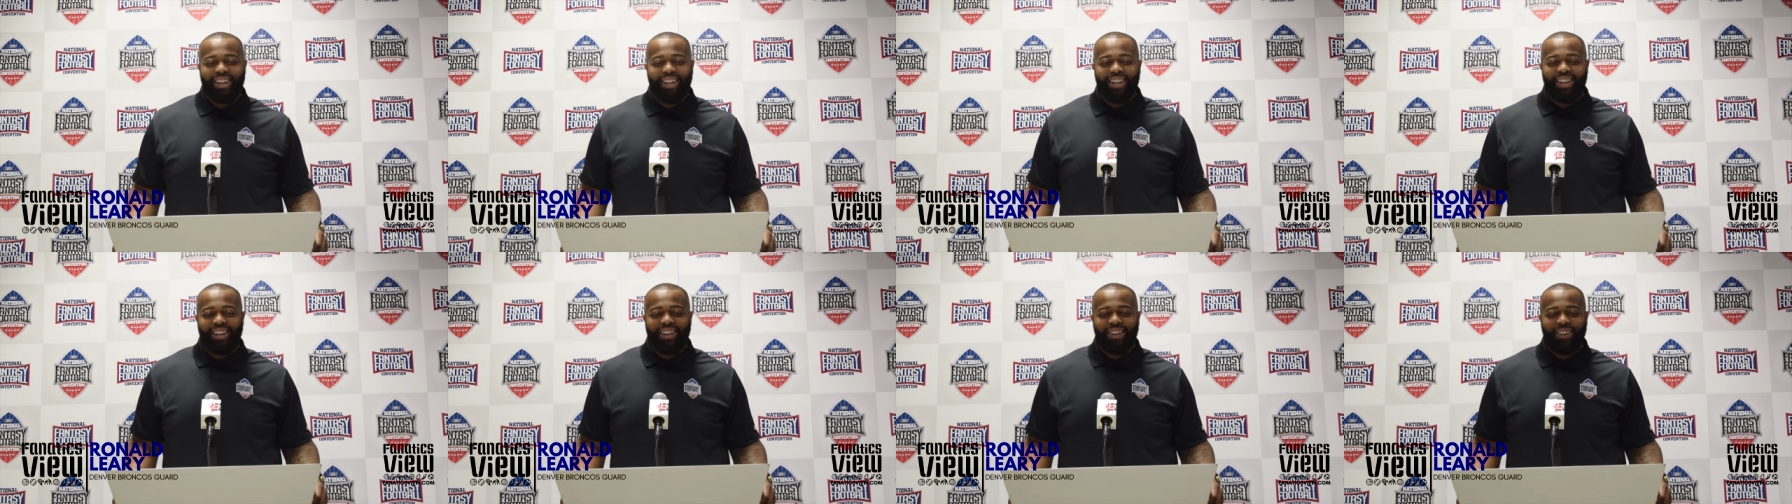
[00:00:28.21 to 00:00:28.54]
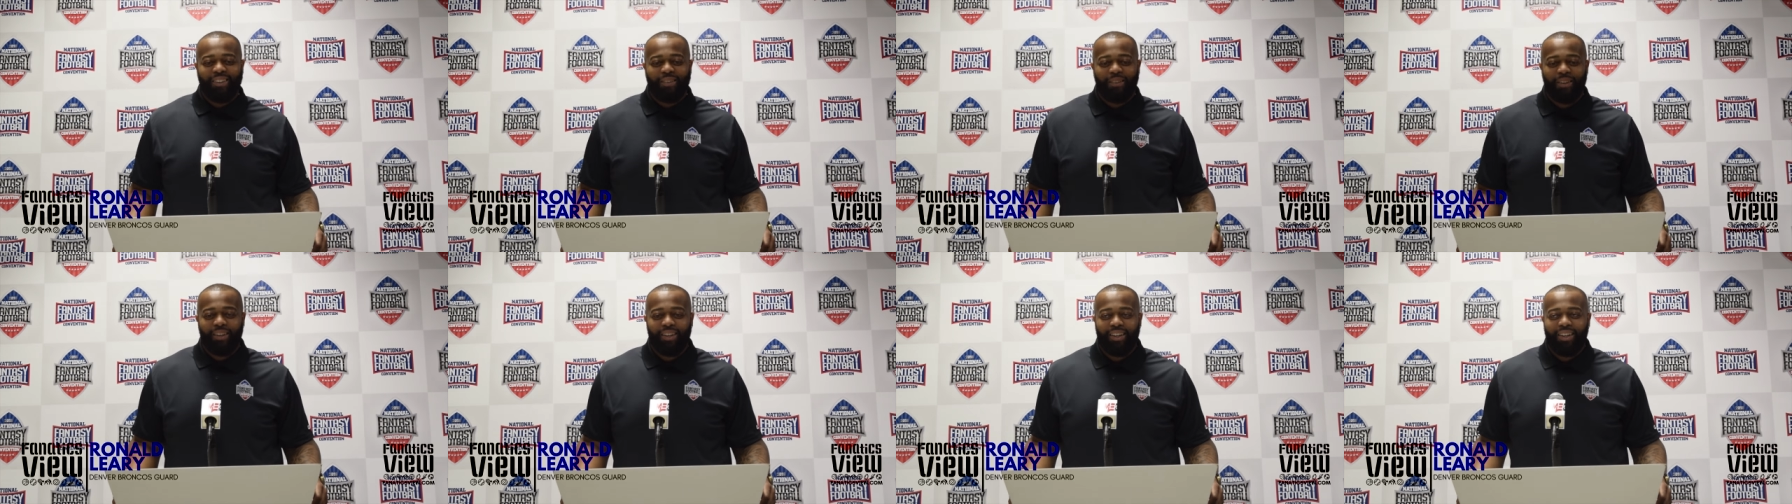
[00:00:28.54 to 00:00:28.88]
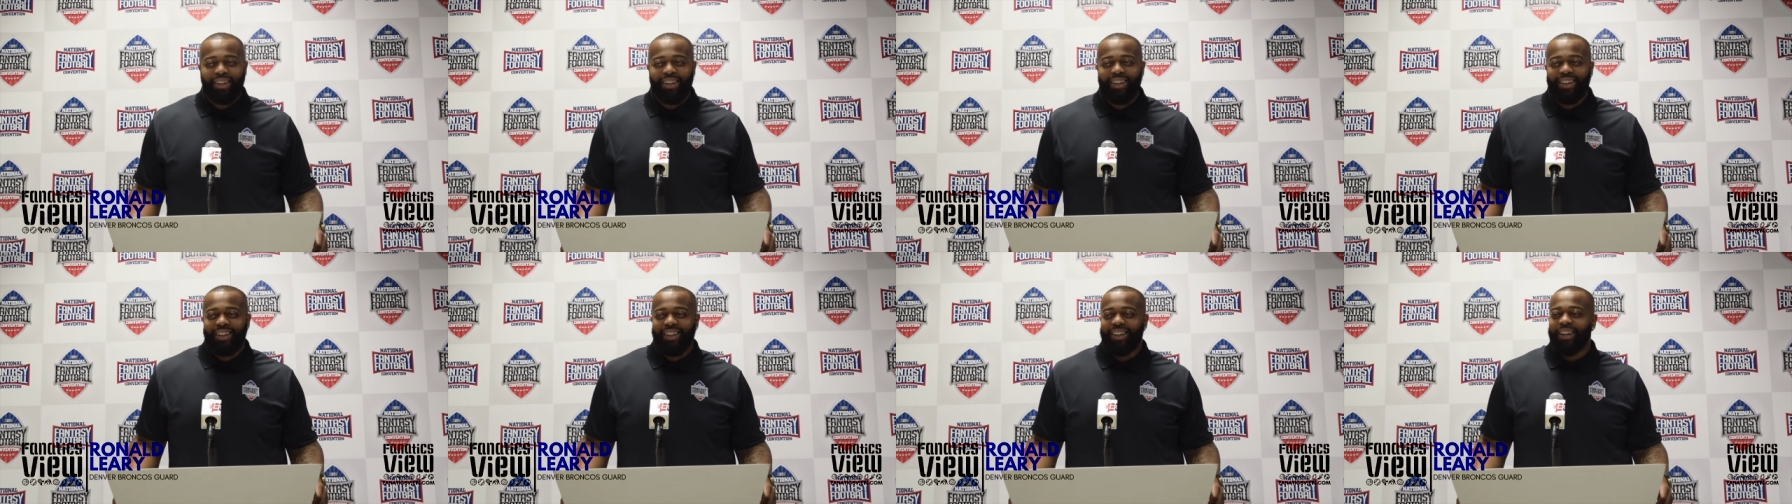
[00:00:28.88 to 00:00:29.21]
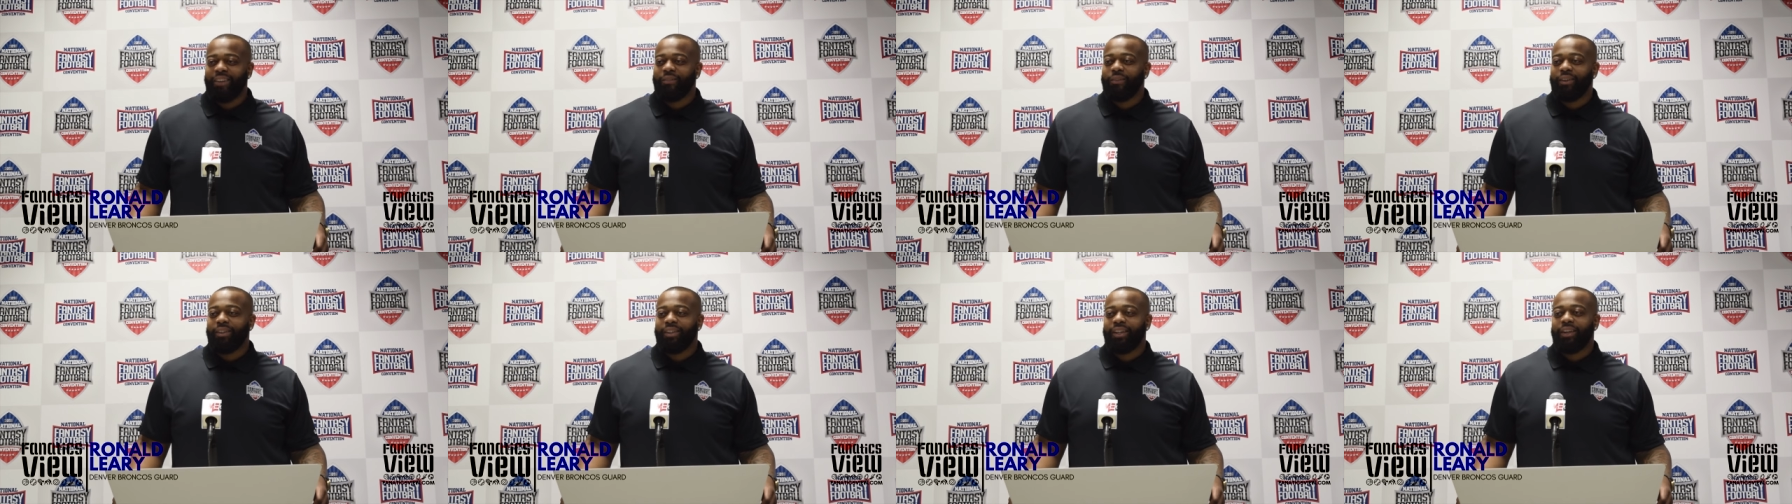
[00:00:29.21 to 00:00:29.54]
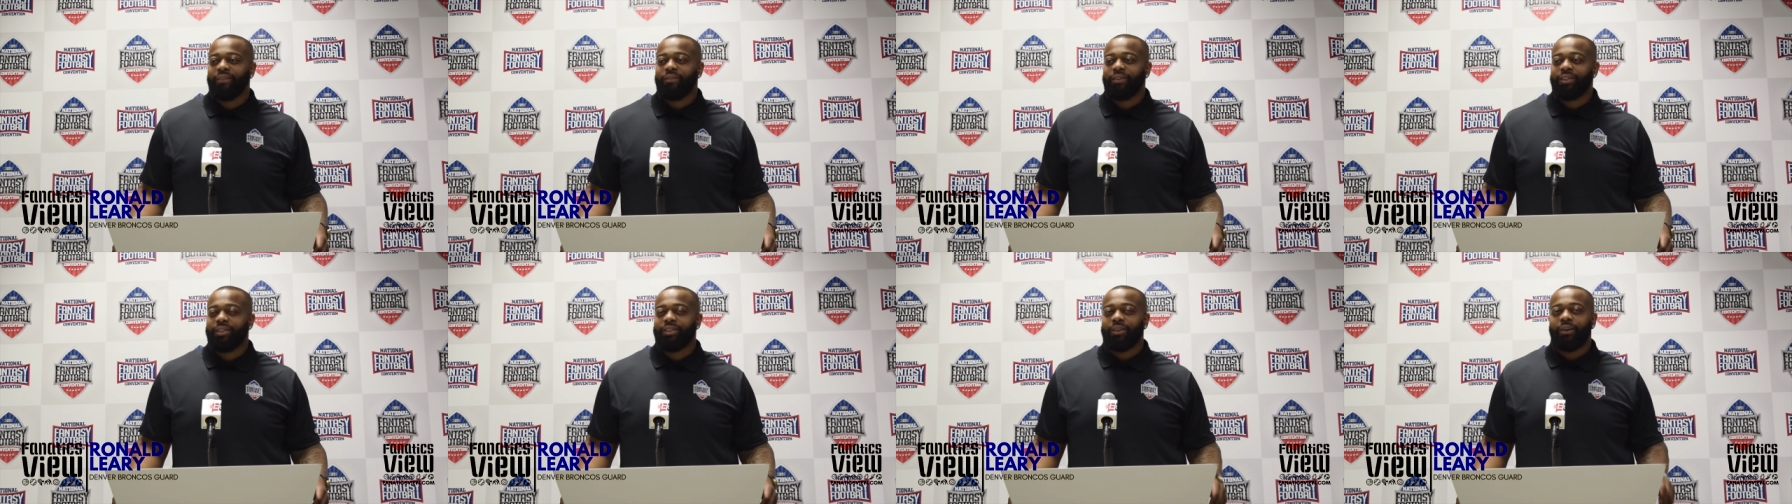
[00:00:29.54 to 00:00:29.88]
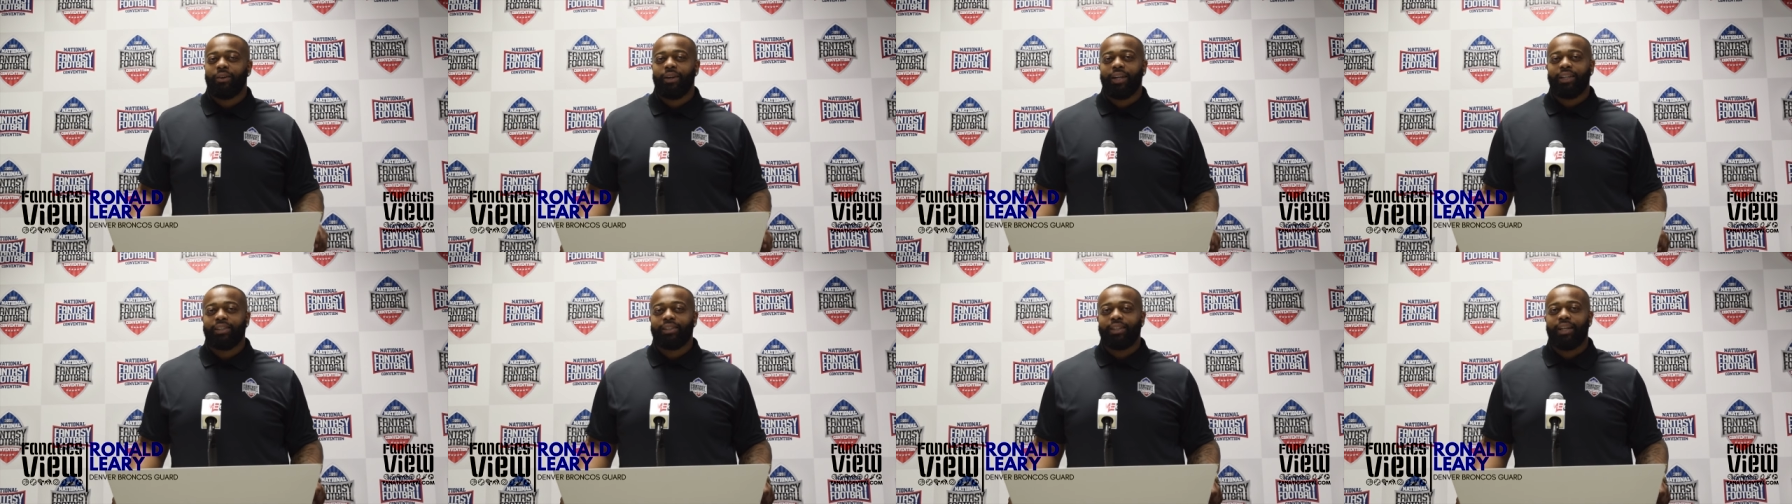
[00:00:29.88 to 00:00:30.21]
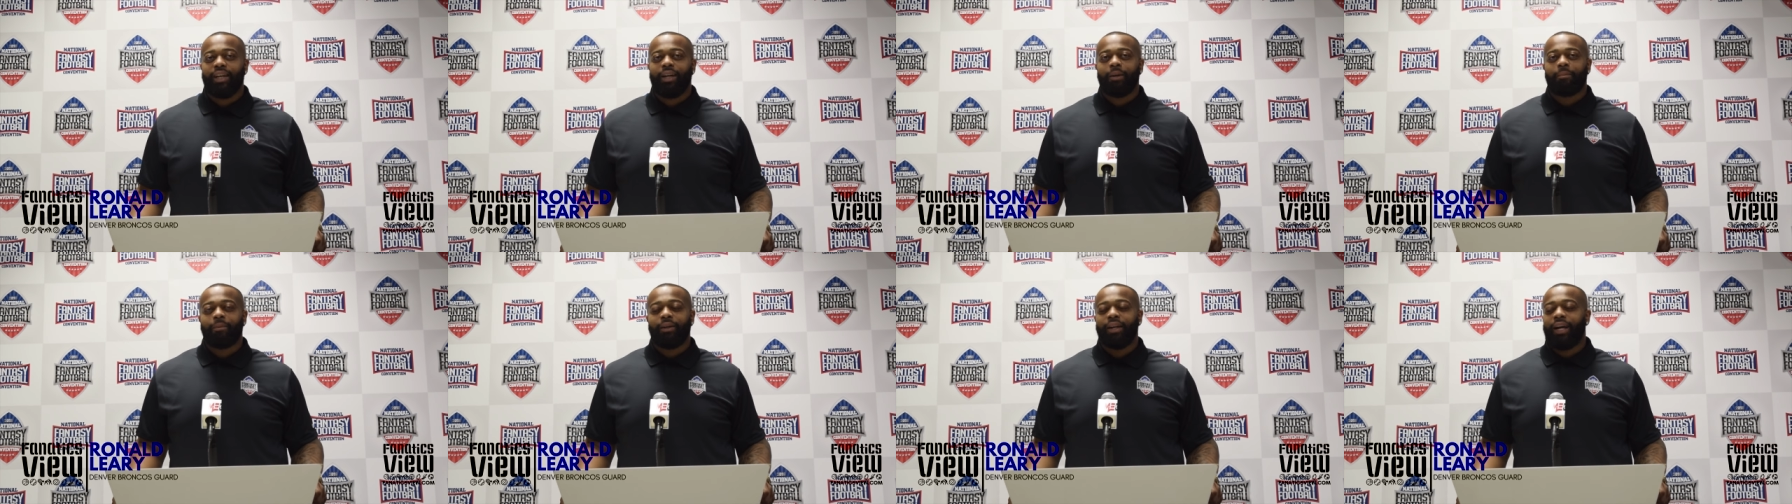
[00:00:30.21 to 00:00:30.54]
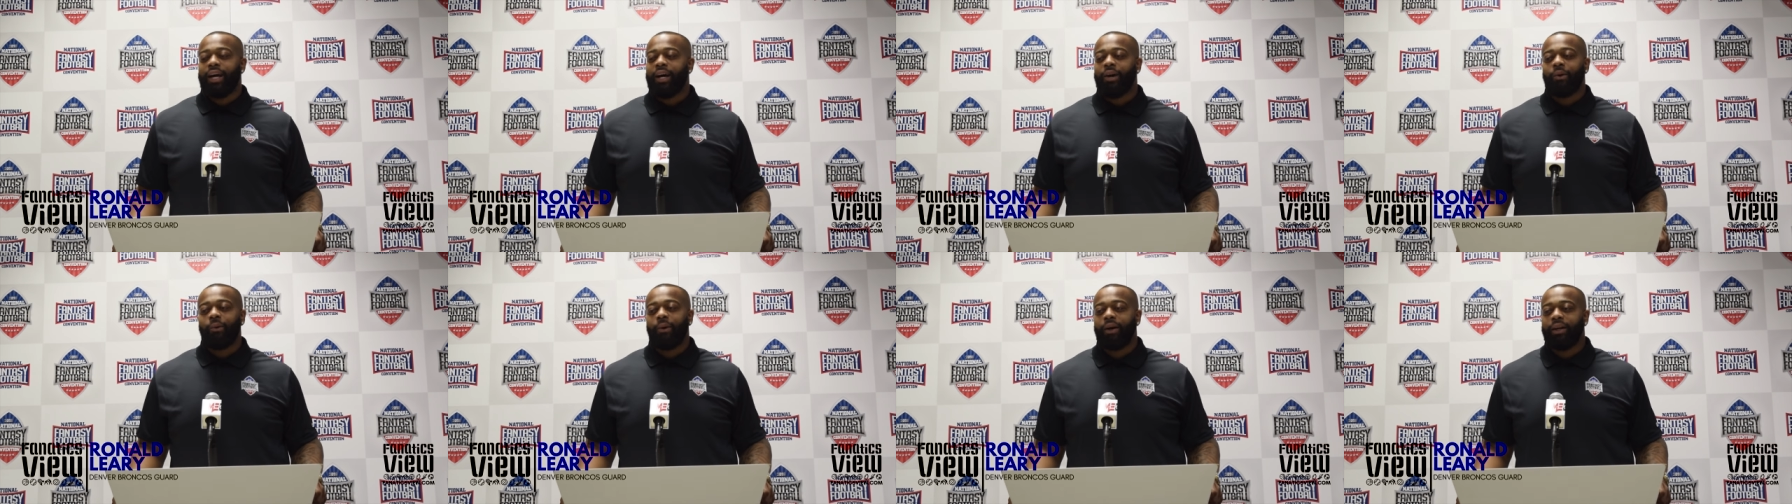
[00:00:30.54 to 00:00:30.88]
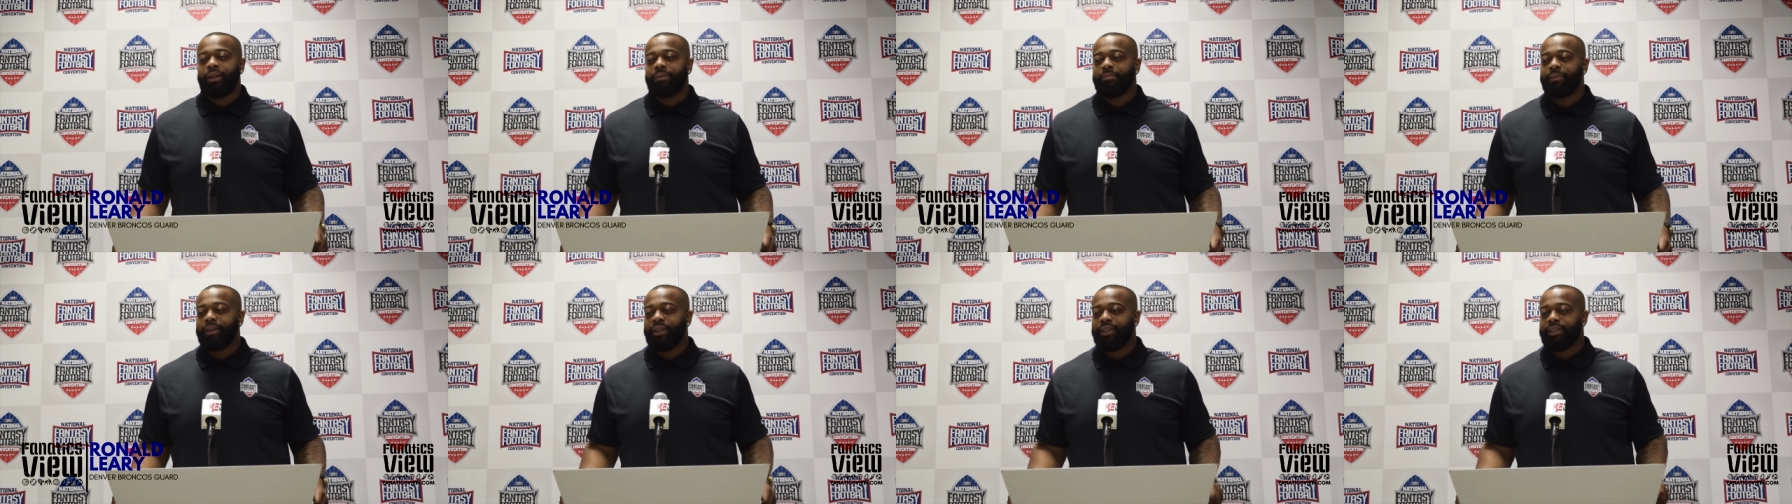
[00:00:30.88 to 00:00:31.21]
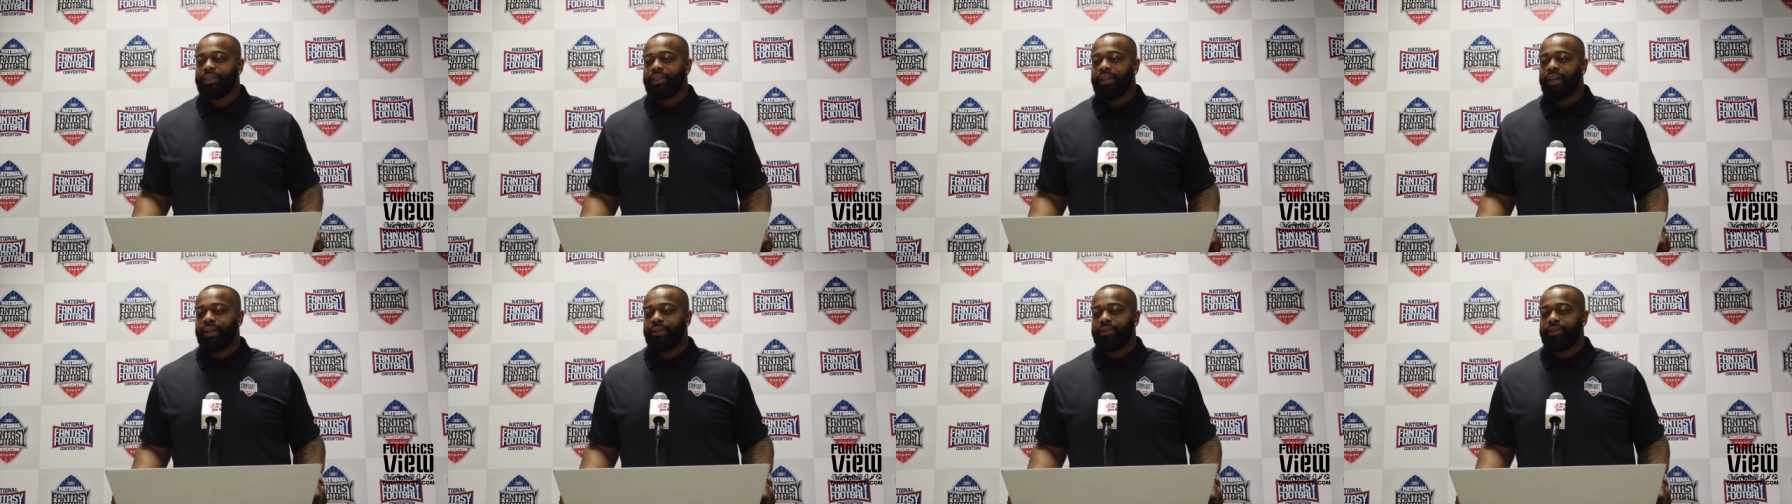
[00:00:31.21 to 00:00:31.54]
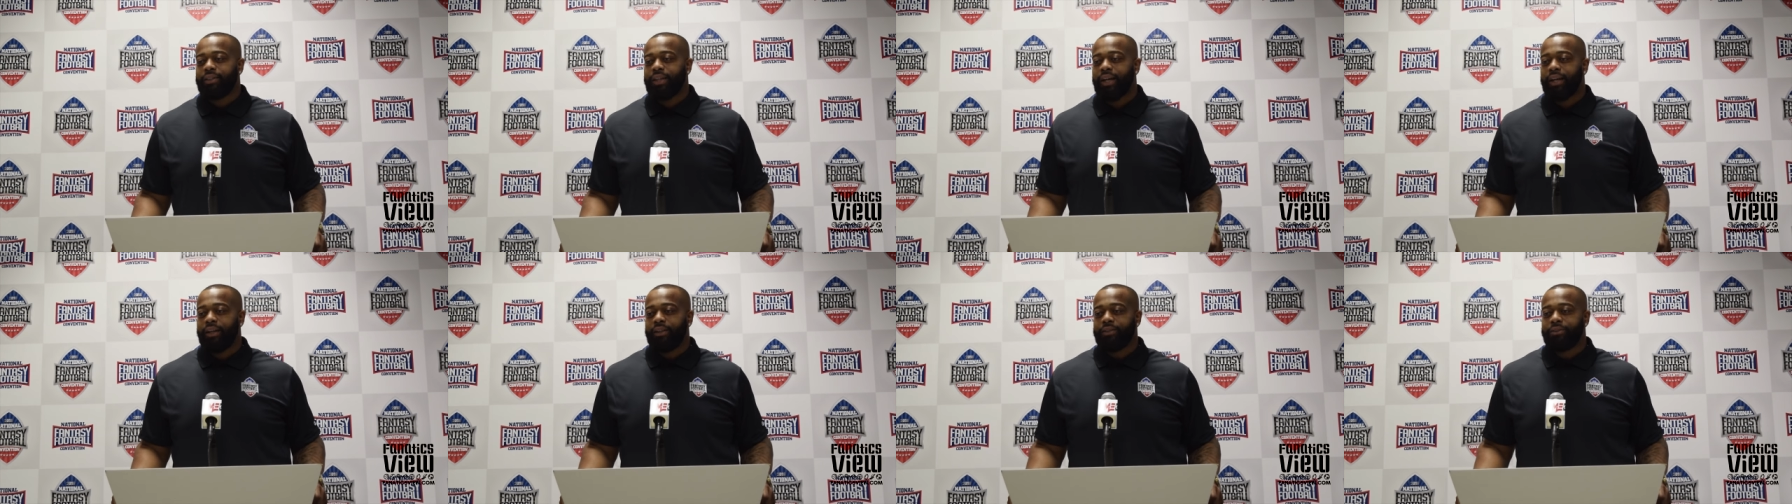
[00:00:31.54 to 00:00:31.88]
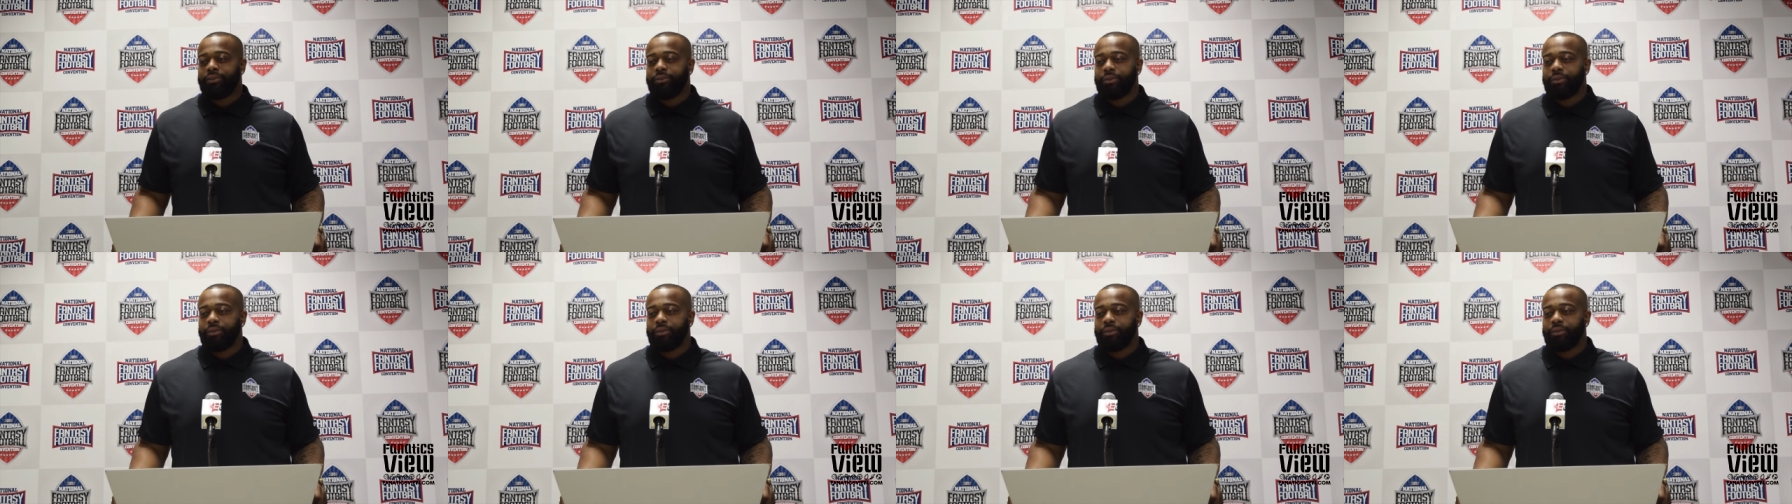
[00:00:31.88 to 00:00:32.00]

And um, Denver, Denver's on that scale, but not quite as big a scale as Dallas.